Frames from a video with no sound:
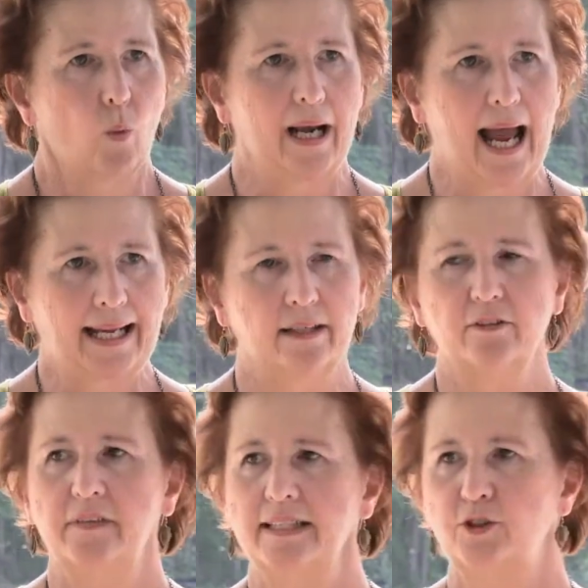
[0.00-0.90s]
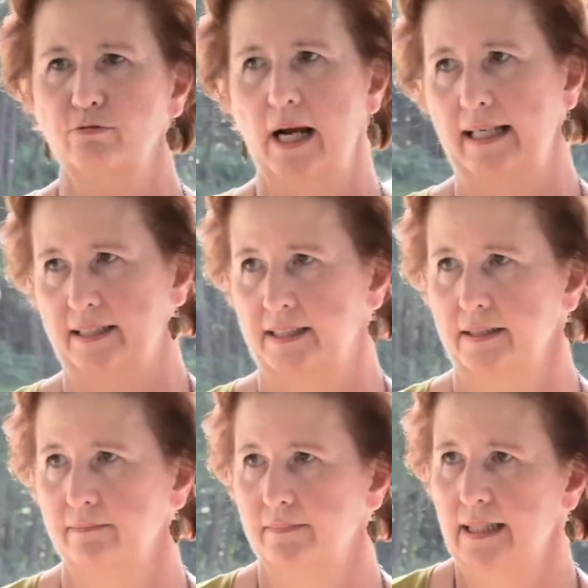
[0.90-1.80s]
When I entered this
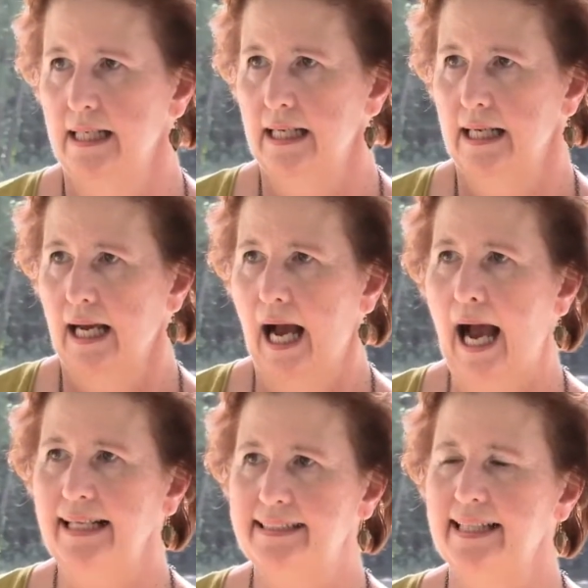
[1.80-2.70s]
race, I